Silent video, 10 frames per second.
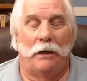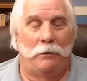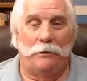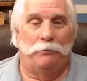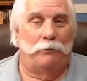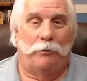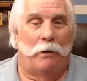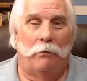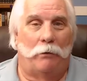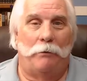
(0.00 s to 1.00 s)
He
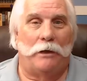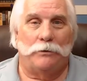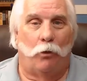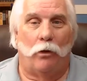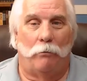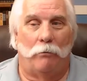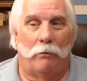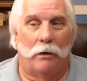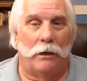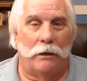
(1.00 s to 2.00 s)
probably makes more
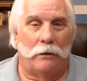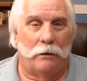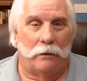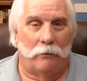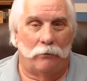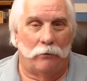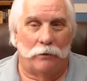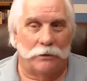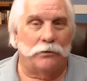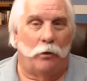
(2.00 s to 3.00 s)
money
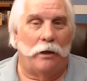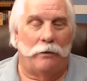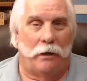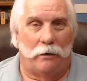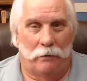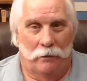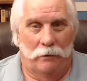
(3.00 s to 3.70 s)
this way than